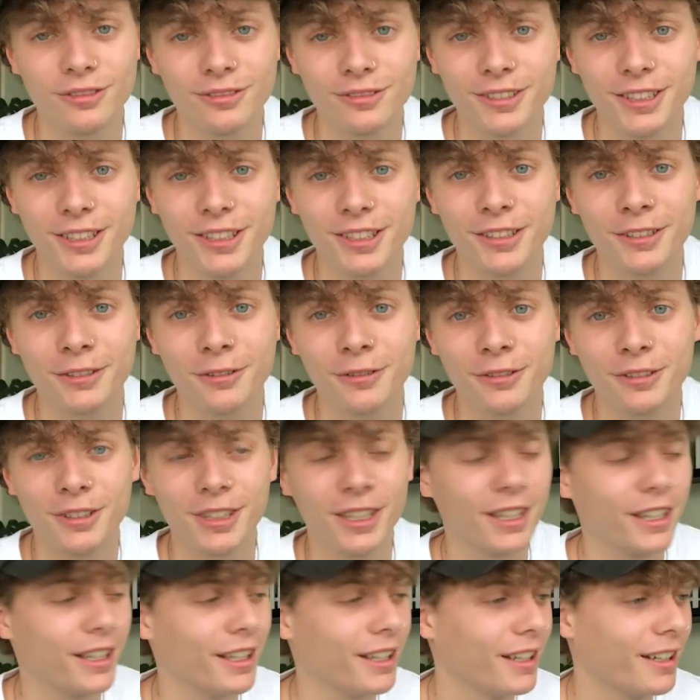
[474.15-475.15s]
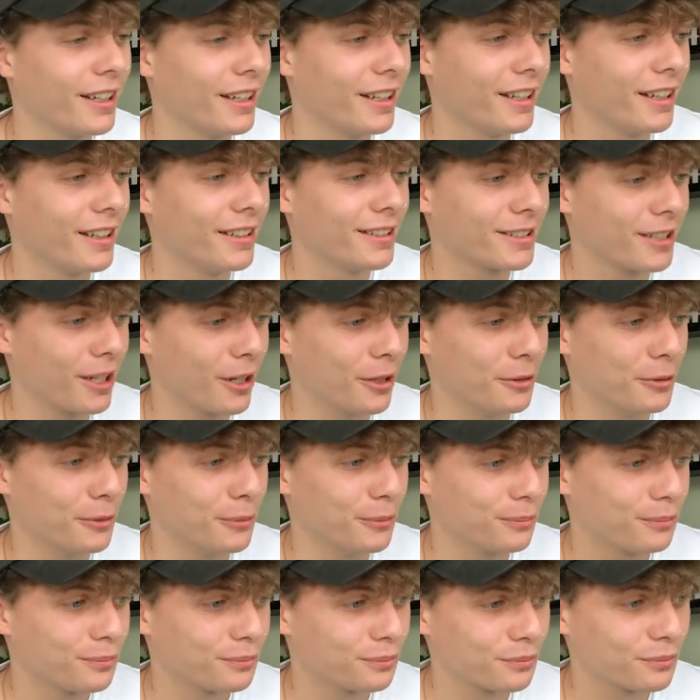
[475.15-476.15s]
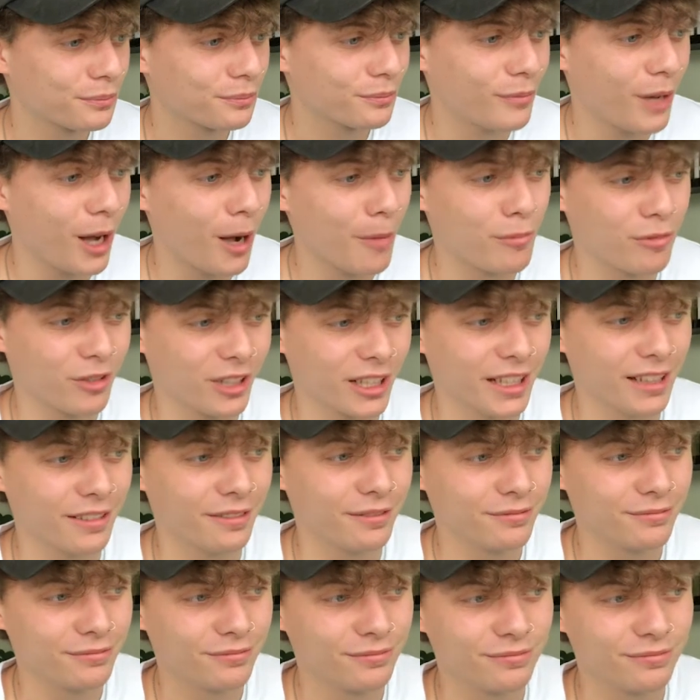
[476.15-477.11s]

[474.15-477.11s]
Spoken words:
You know, so upbringing.